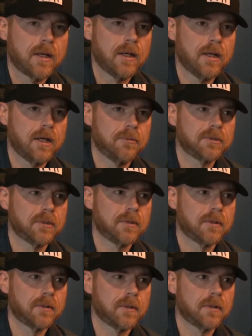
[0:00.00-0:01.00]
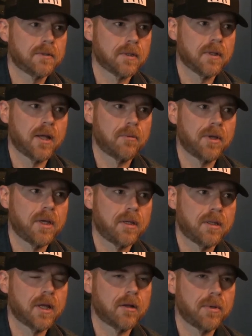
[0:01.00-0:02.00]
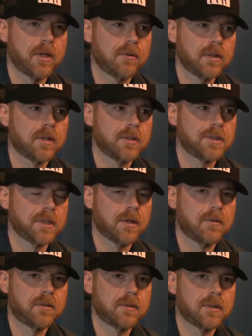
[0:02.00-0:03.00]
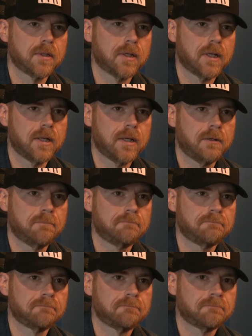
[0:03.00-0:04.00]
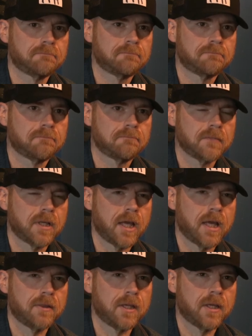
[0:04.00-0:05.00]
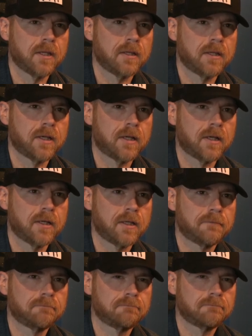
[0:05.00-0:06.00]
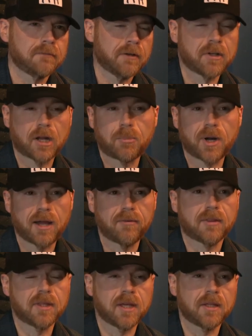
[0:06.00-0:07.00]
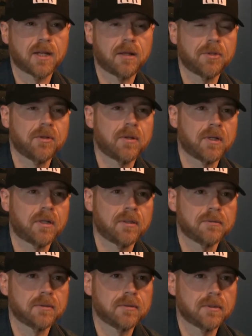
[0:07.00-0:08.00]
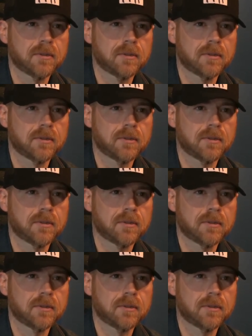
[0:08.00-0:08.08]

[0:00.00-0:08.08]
Um, I like um, so, Arlo, man. So that'll be that'll be a real good show. Um, and then uh, I've got a private thing that I'm doing on,